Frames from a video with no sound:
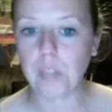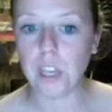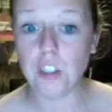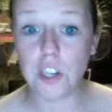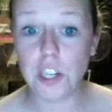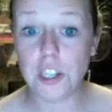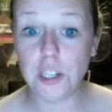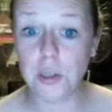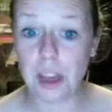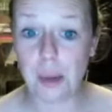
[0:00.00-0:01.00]
So you can
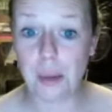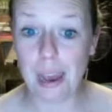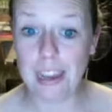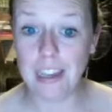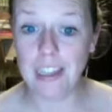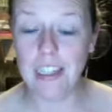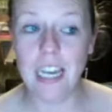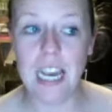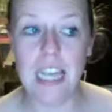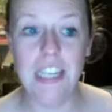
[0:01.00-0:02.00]
do it that way.
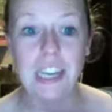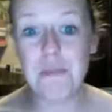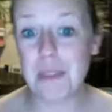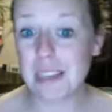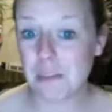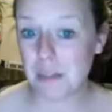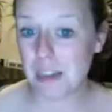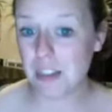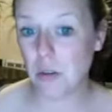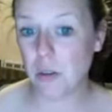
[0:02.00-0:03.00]
You can mix and
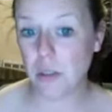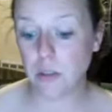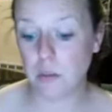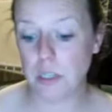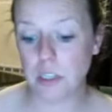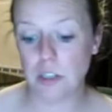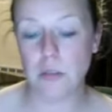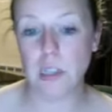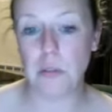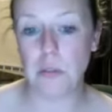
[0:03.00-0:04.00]
match the oils, which is
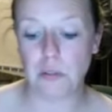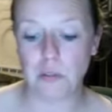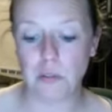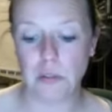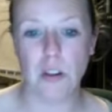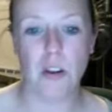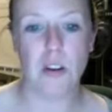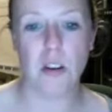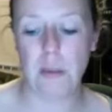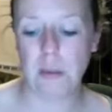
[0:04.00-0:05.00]
really beautiful. So,
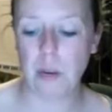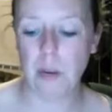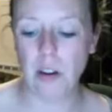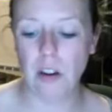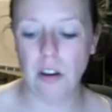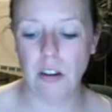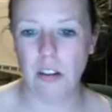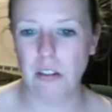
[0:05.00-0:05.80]
I mean, we don't